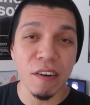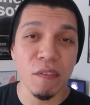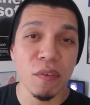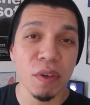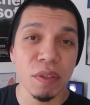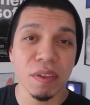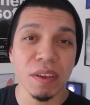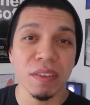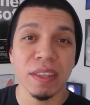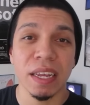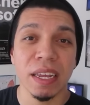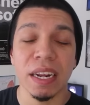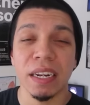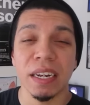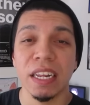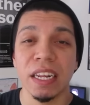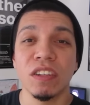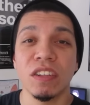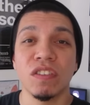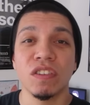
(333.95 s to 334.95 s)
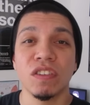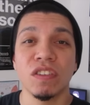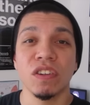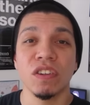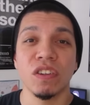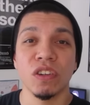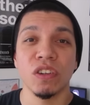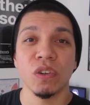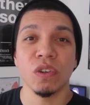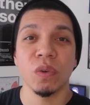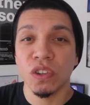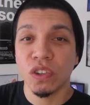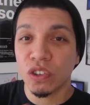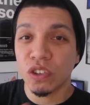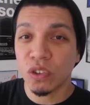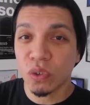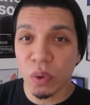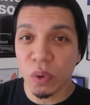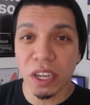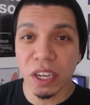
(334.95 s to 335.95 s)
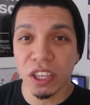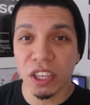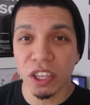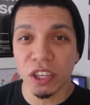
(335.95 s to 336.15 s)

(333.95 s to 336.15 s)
everything that it needs to do to trick